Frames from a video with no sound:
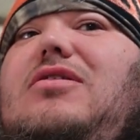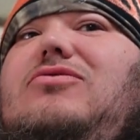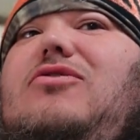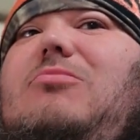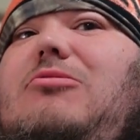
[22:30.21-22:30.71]

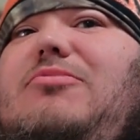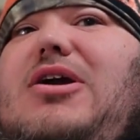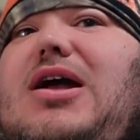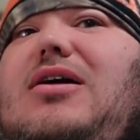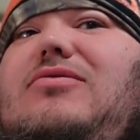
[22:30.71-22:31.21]
jumbo
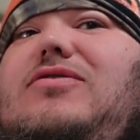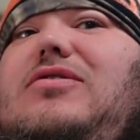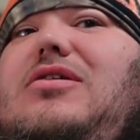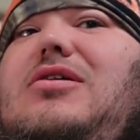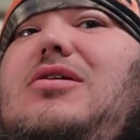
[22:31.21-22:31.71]

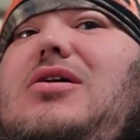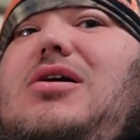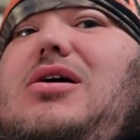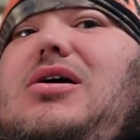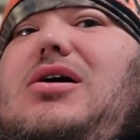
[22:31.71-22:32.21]
browns,
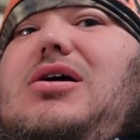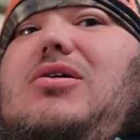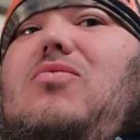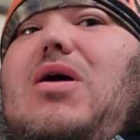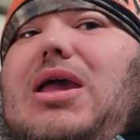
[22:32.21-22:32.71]

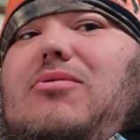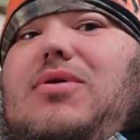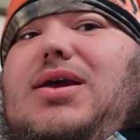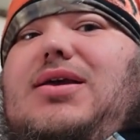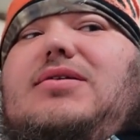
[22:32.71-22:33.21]
white
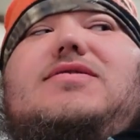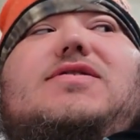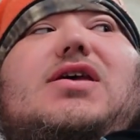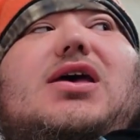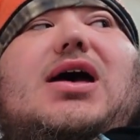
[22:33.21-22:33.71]
wings.